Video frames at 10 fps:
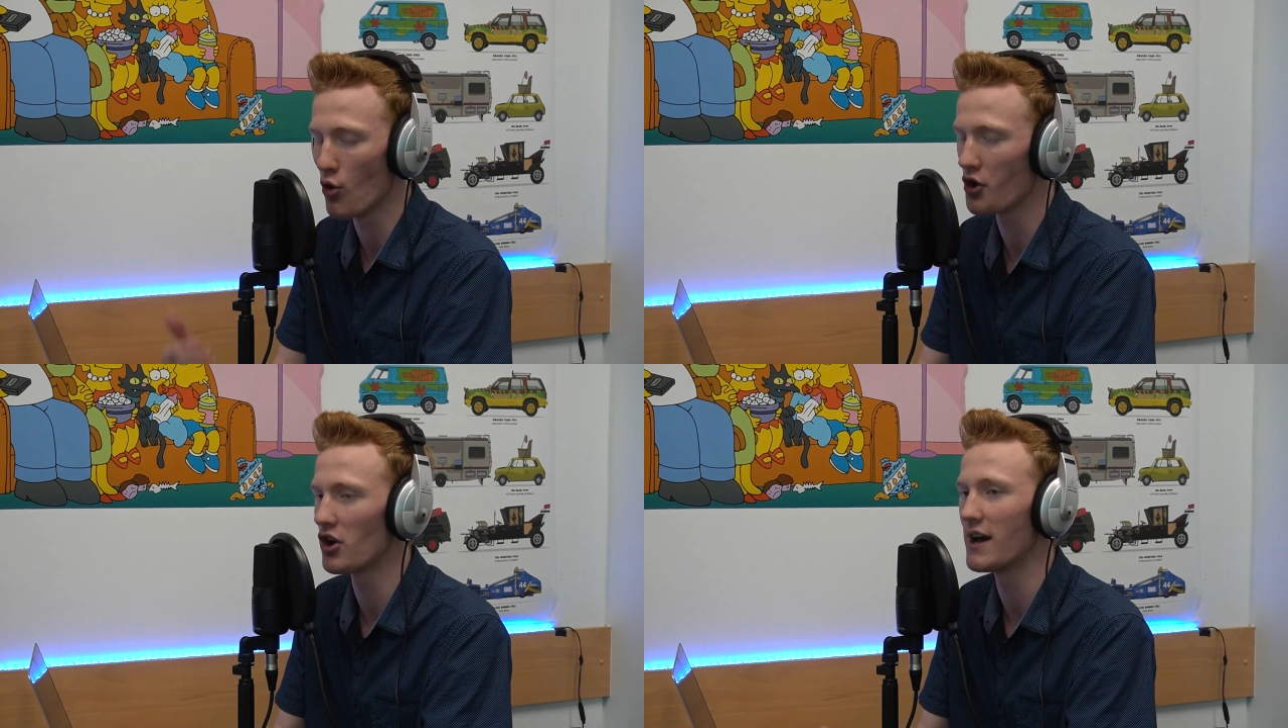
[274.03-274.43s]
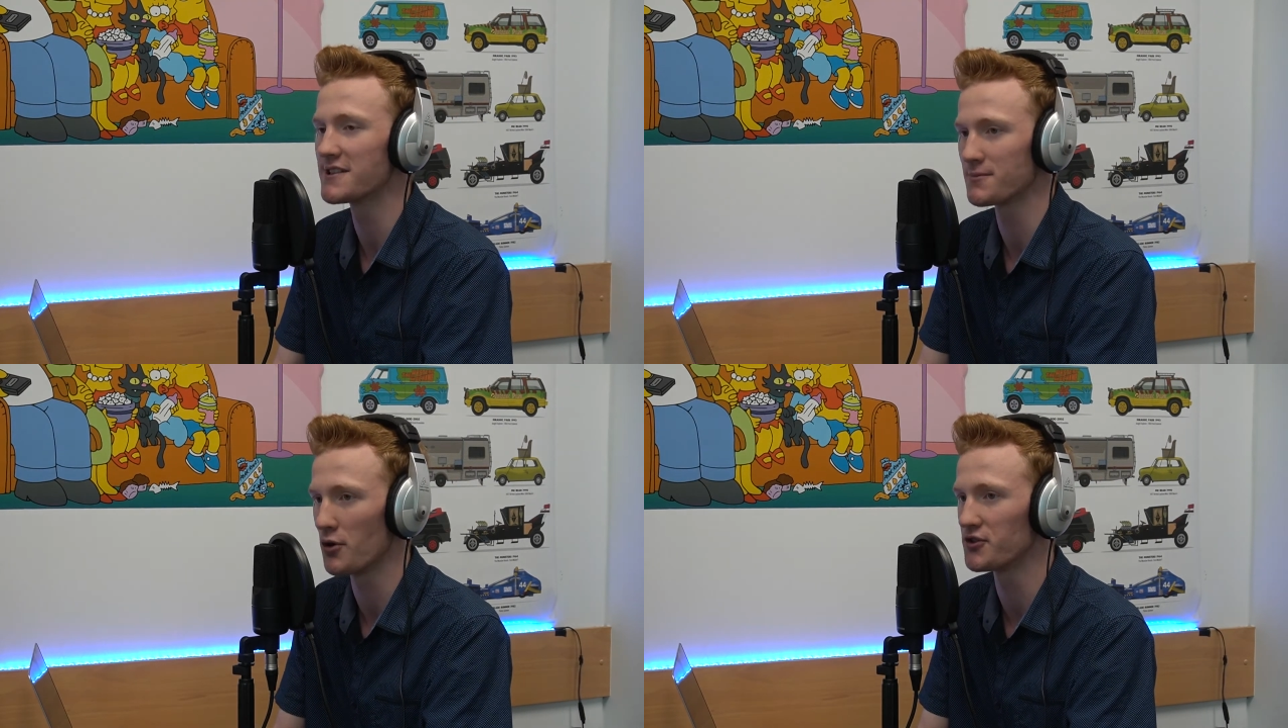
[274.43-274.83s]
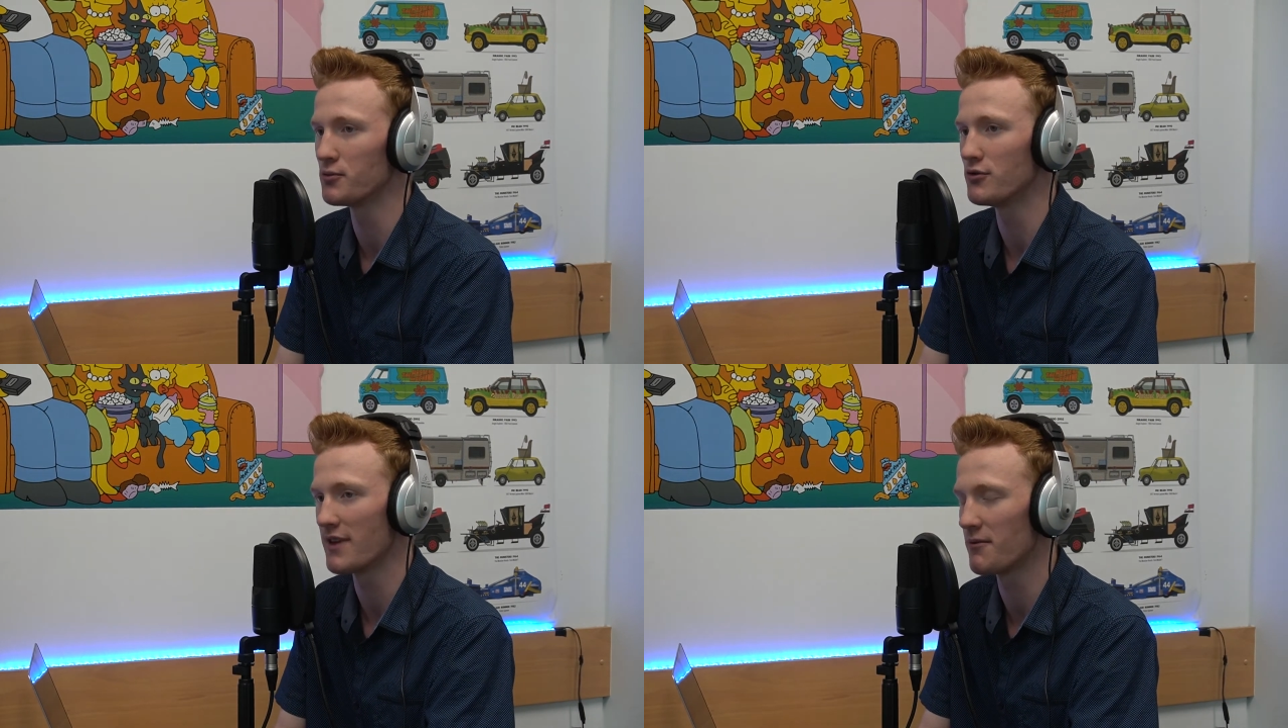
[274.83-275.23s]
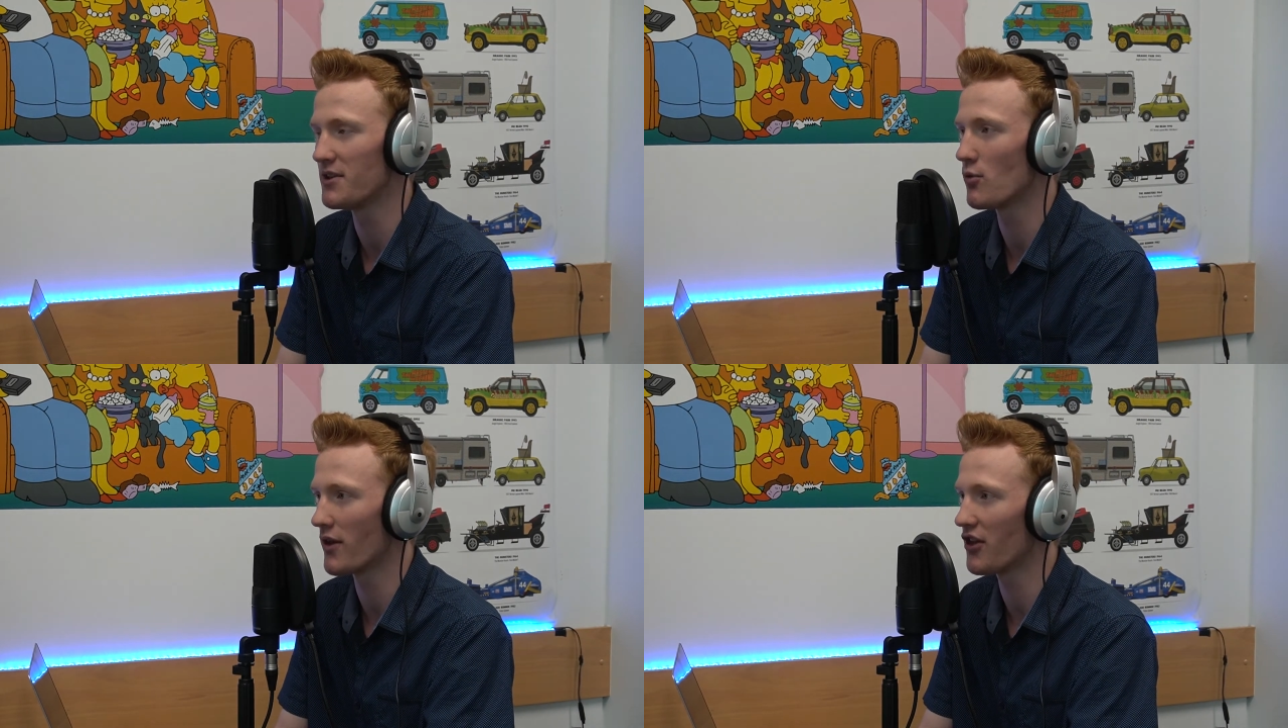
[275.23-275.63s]
organized as possible.
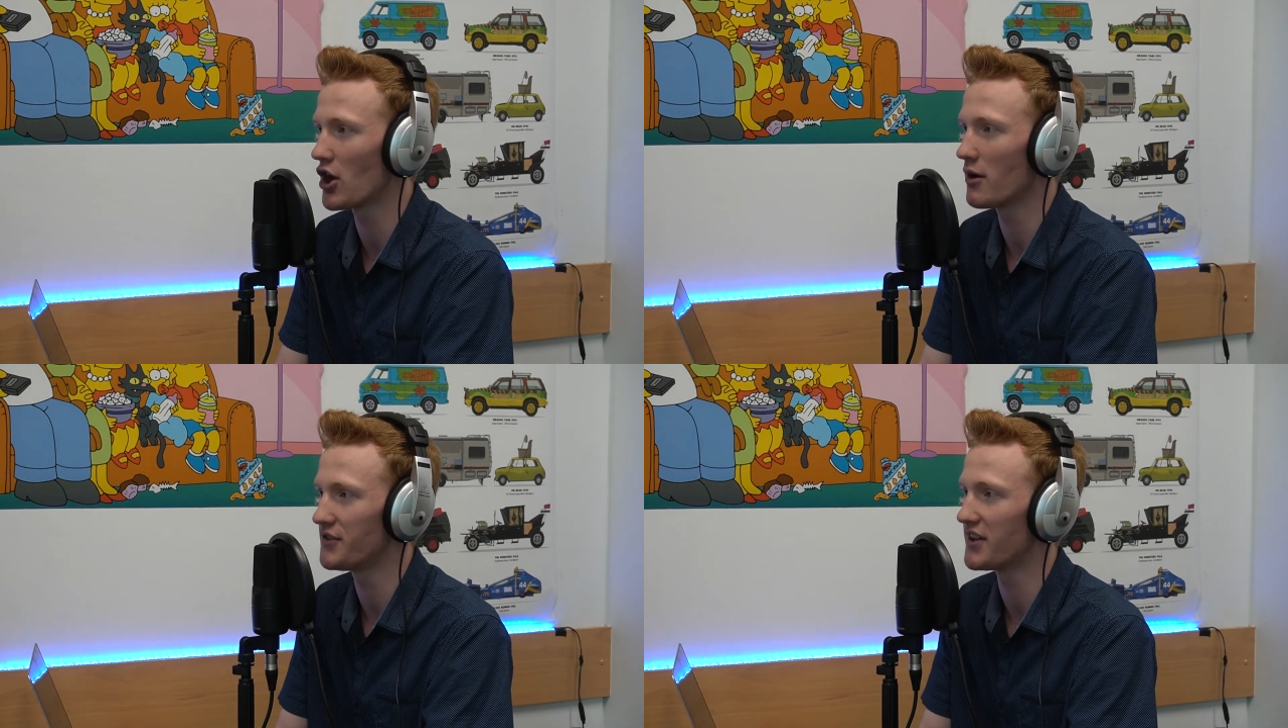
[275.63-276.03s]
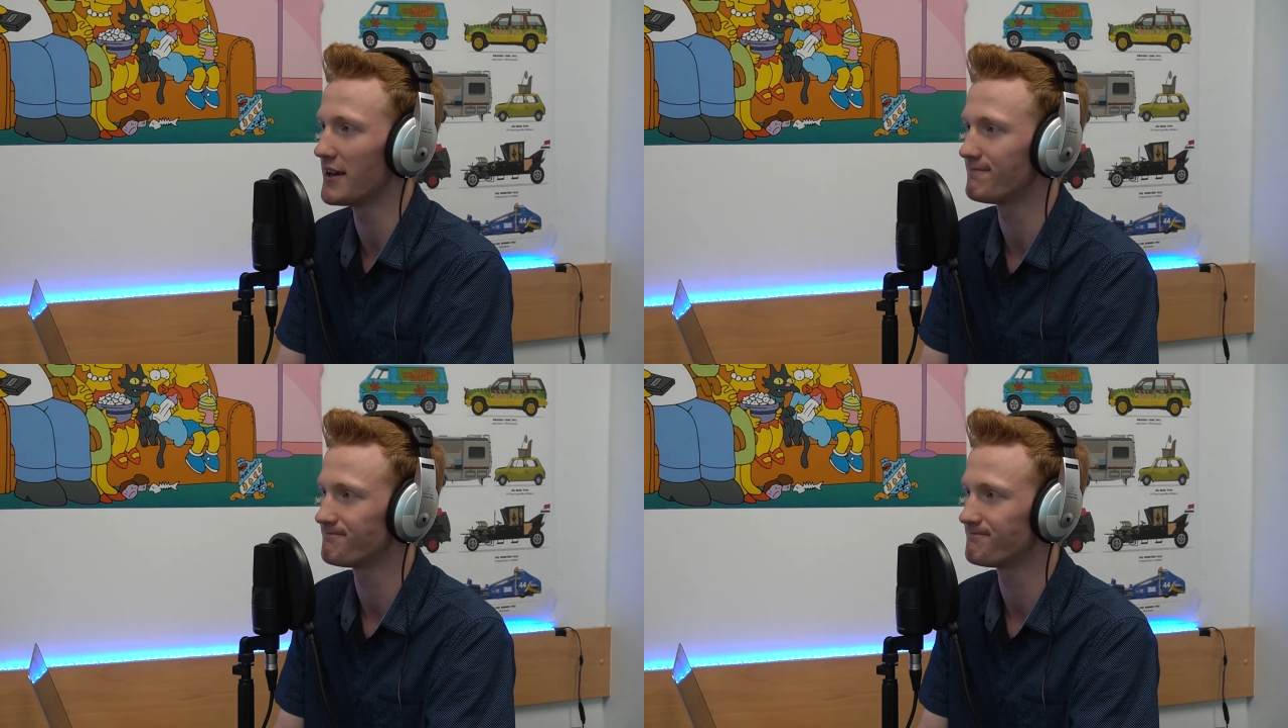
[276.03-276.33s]
That'd be the one thing I would say.